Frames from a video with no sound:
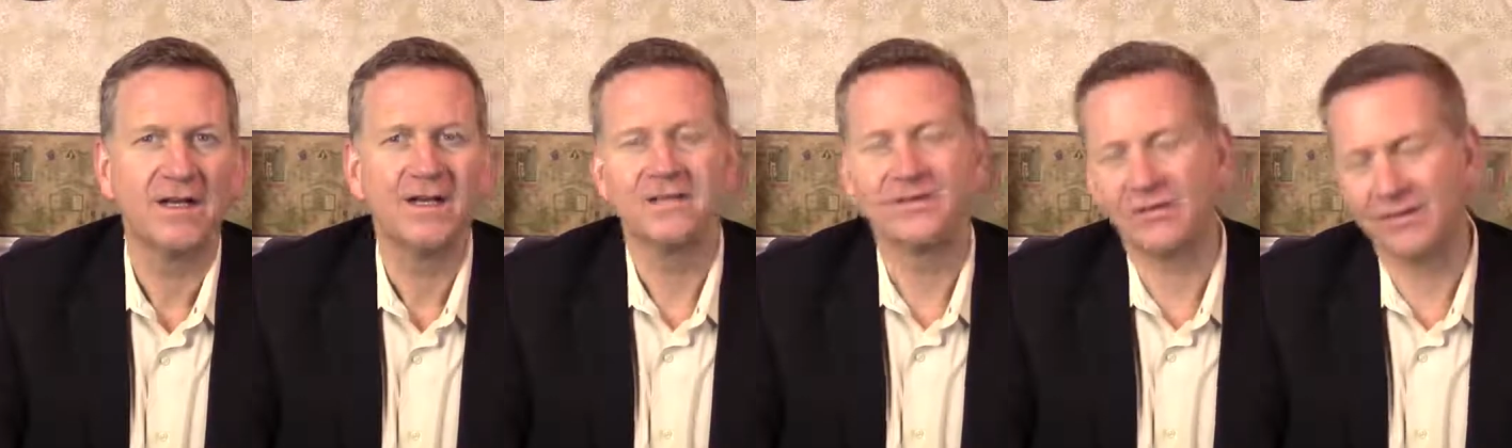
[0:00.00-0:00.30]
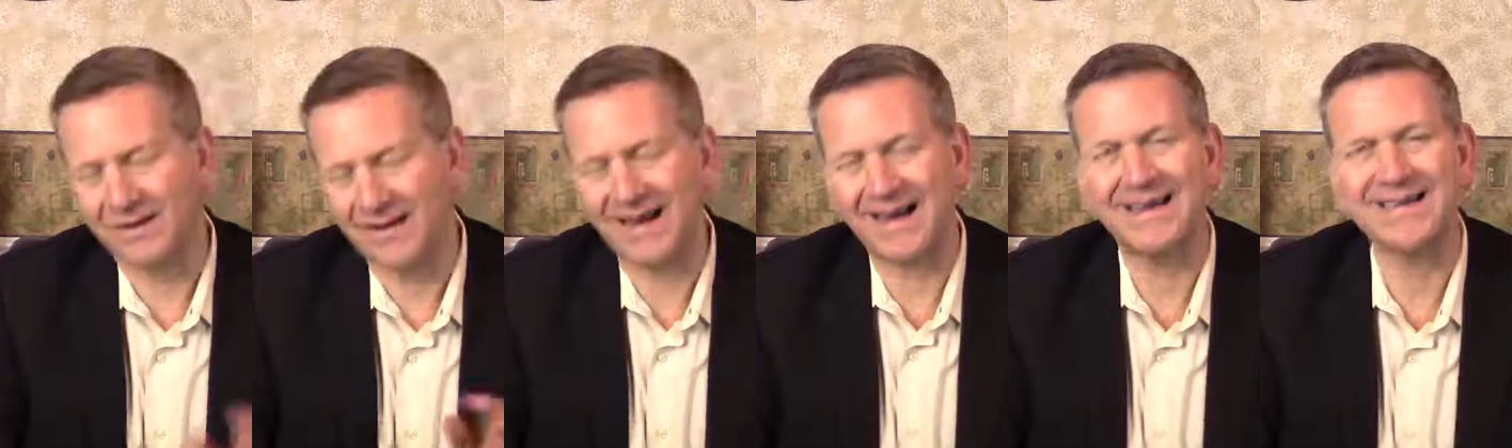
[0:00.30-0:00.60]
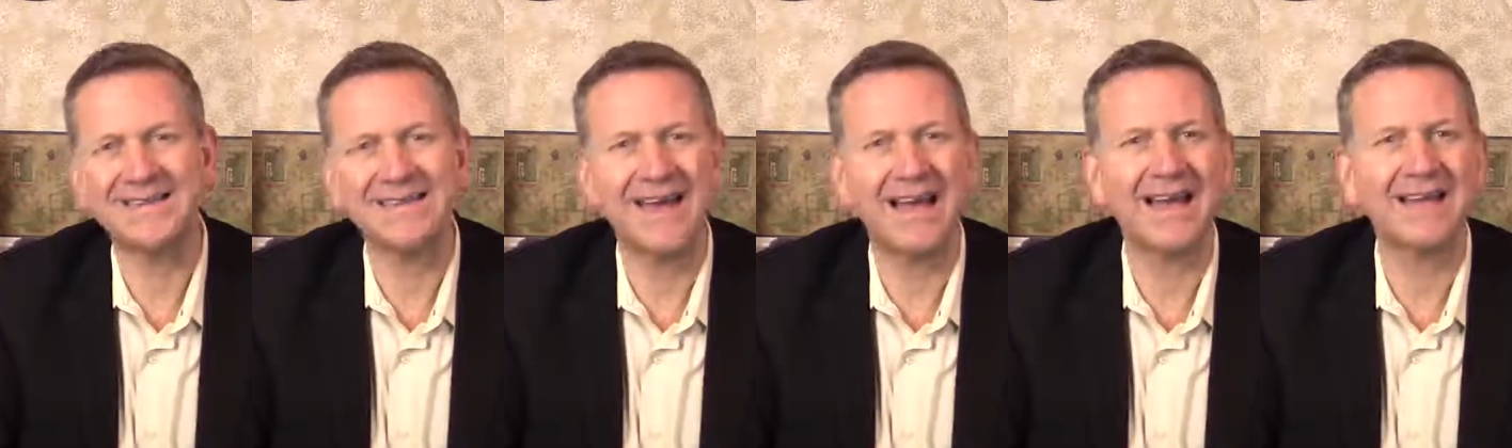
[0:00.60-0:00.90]
So
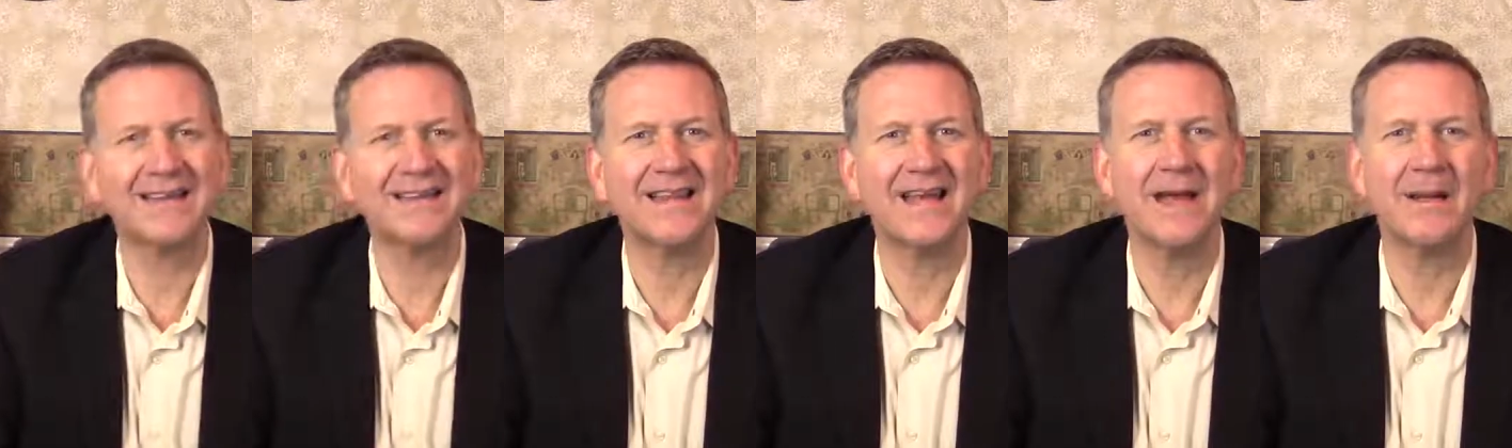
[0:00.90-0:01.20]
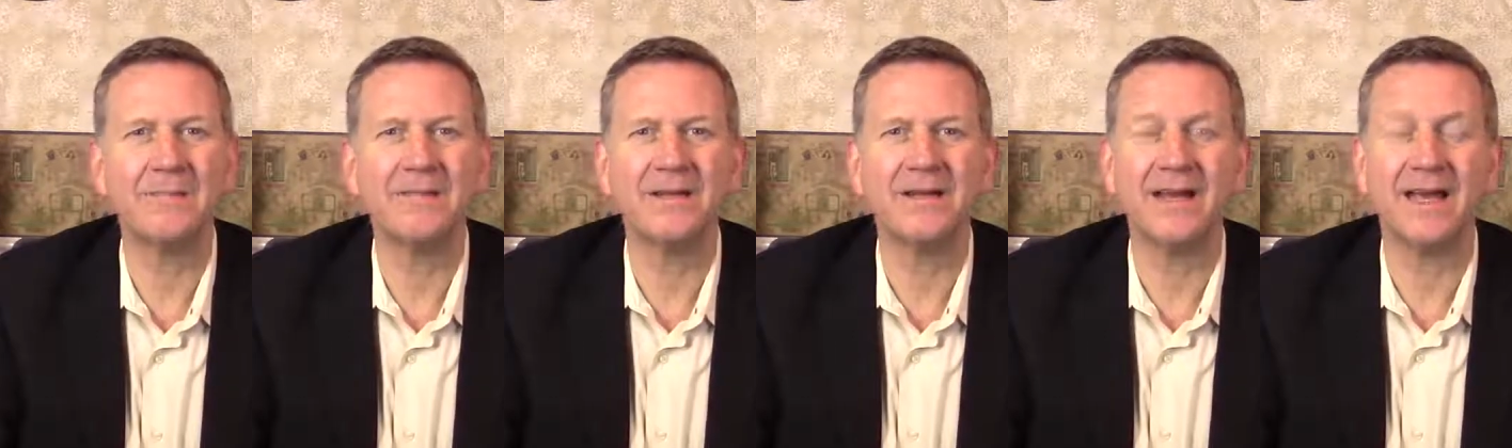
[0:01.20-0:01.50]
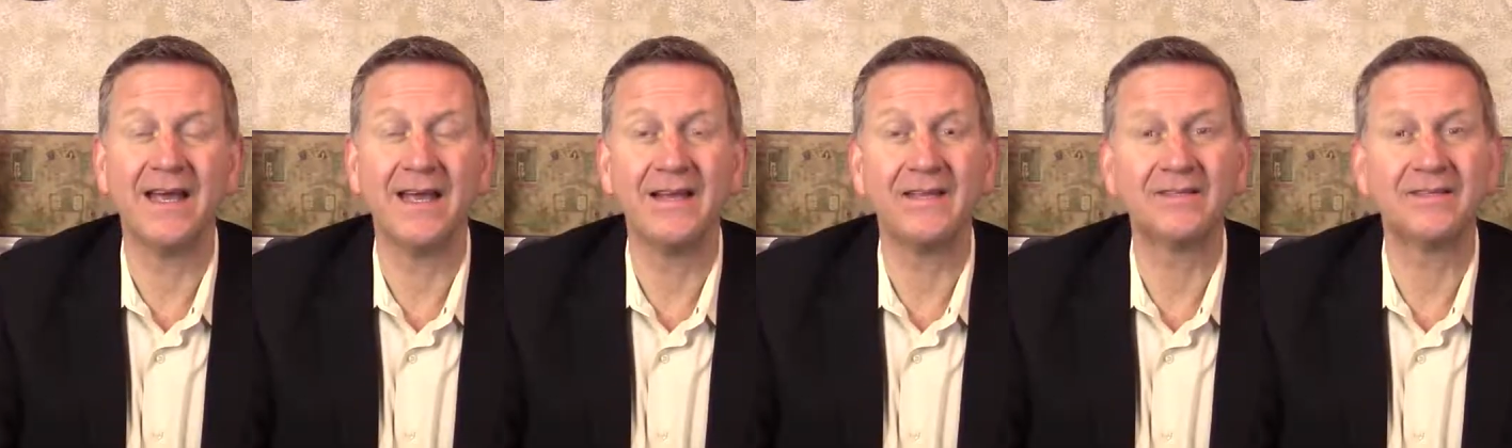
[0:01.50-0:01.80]
contact them
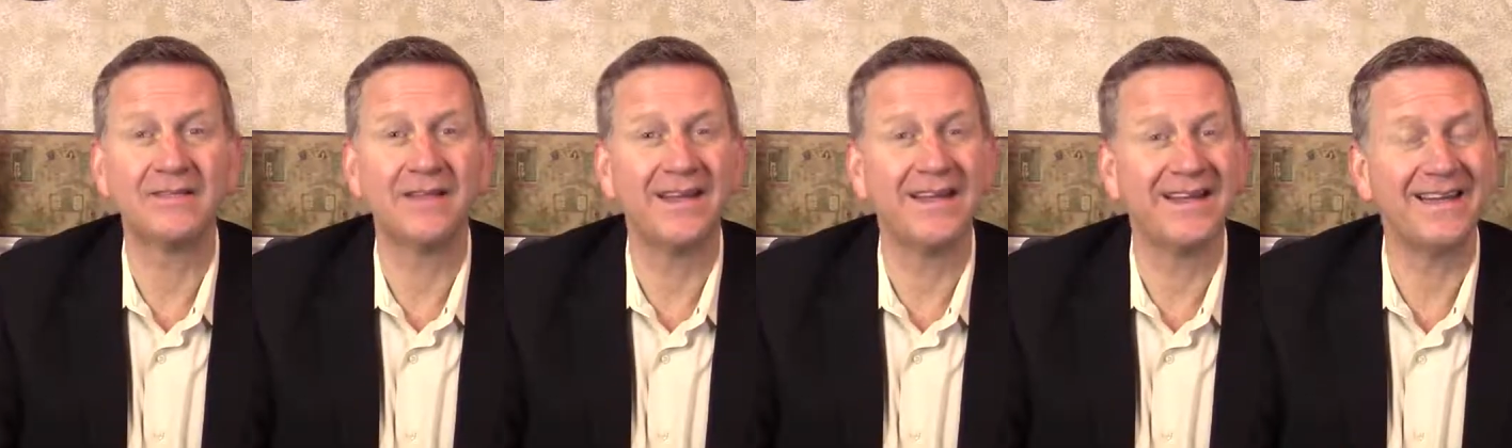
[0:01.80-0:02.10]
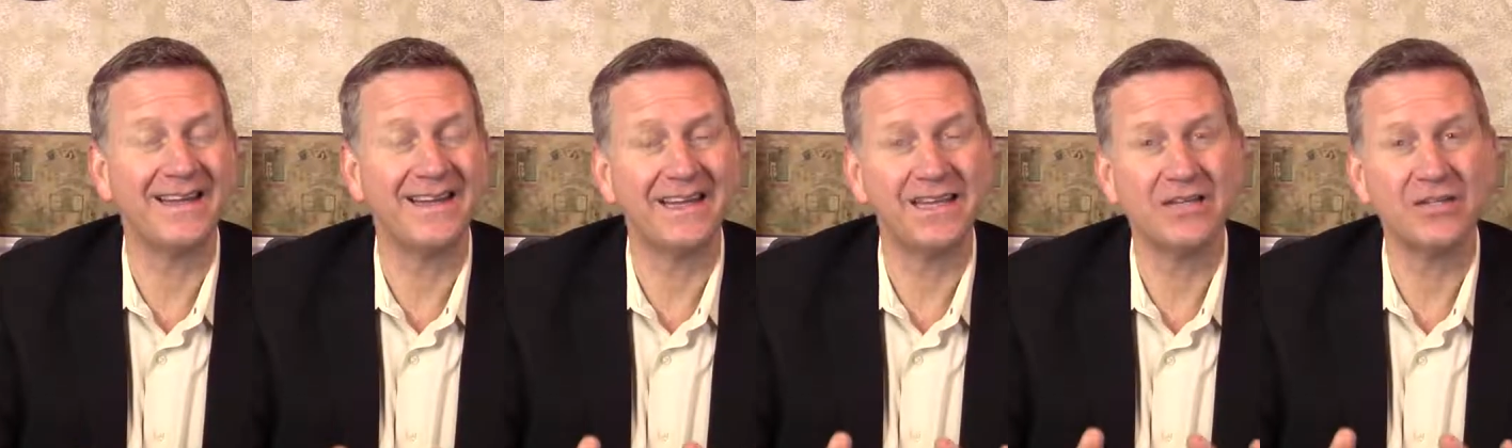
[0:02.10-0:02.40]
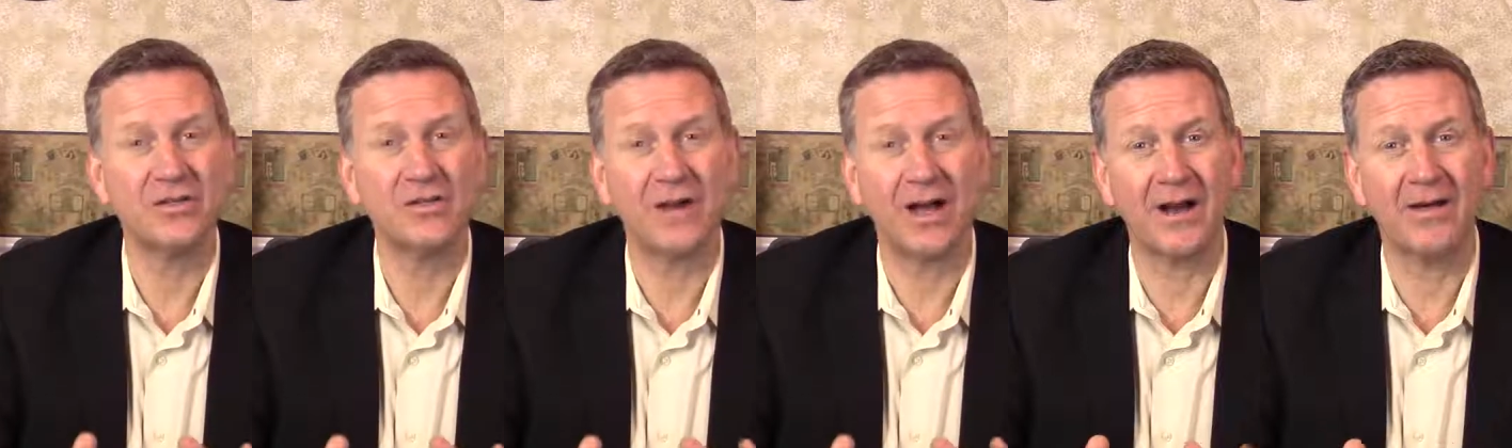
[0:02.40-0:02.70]
today so they can
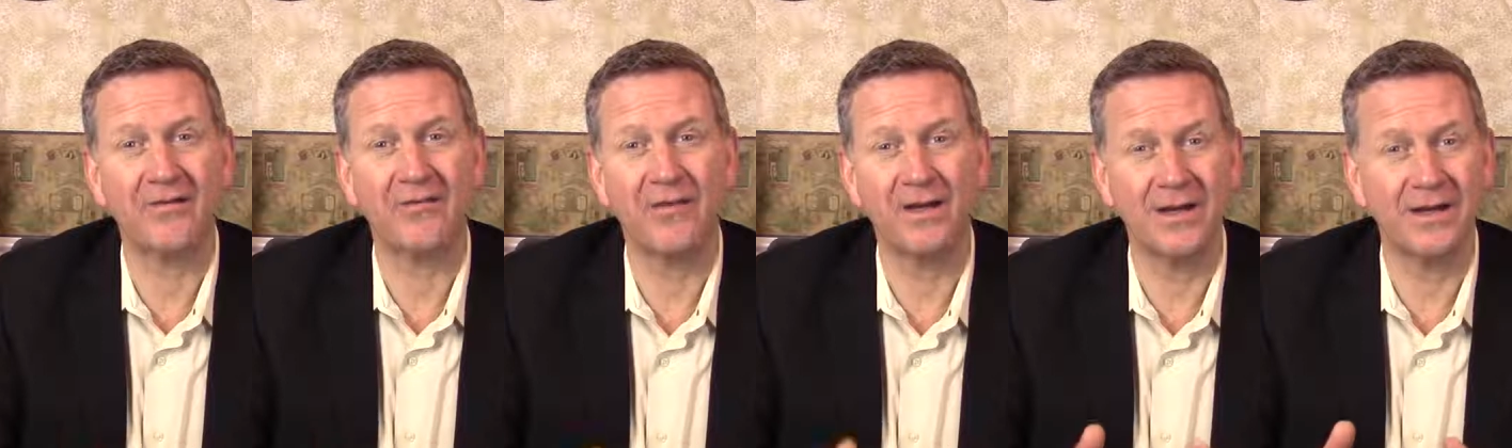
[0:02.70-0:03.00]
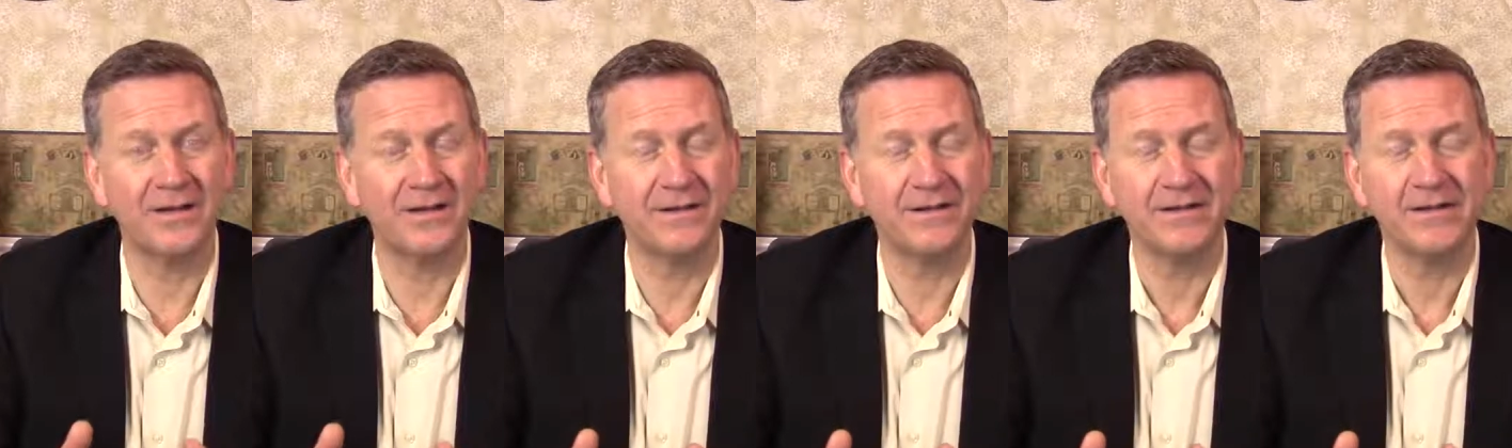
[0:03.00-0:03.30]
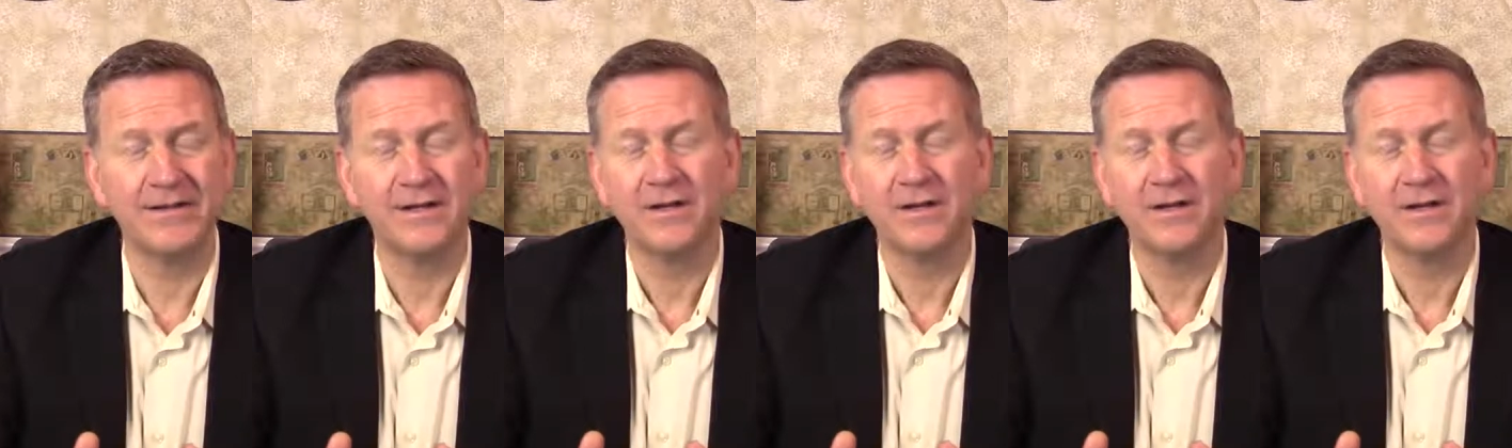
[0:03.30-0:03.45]
get you outfitted